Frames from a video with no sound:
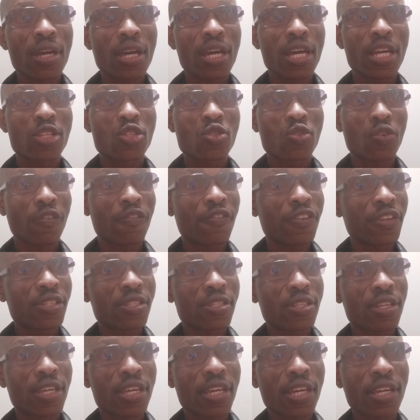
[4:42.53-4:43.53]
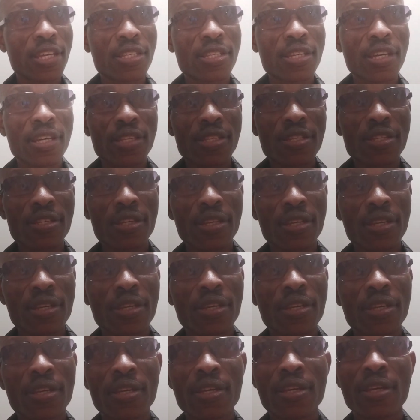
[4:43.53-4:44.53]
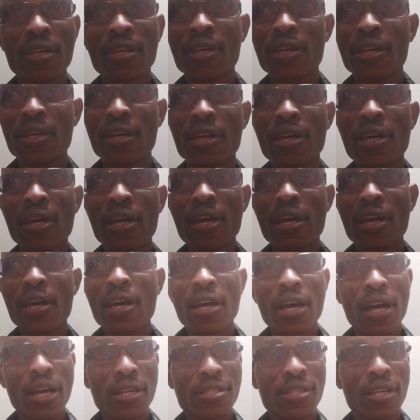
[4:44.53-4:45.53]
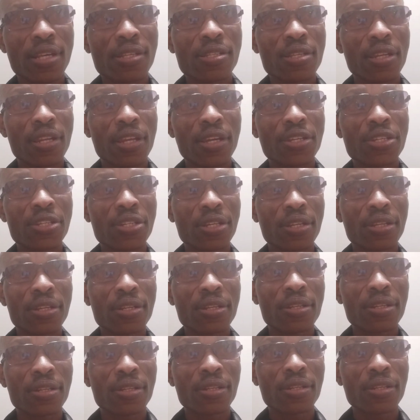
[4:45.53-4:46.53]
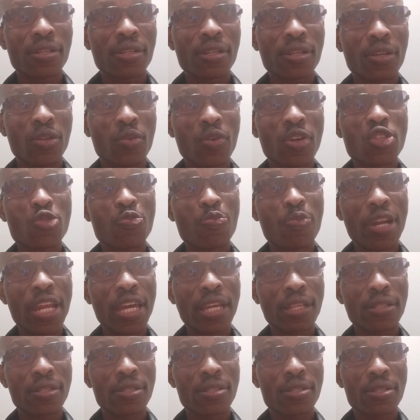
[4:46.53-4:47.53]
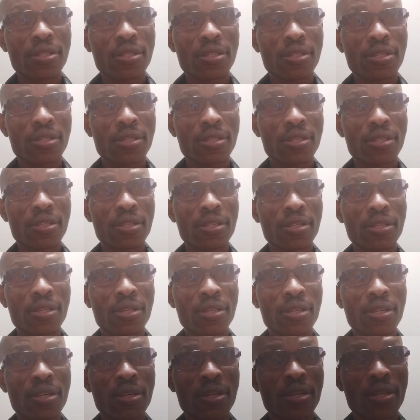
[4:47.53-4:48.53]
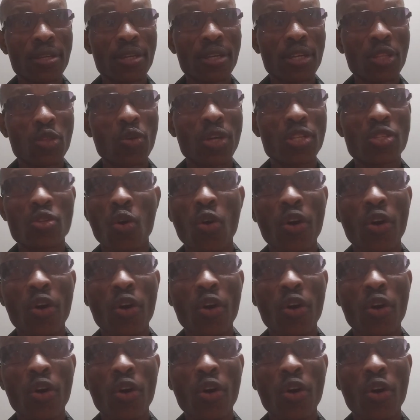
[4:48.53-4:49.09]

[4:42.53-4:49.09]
a sophisticated assassination. It was planned. It was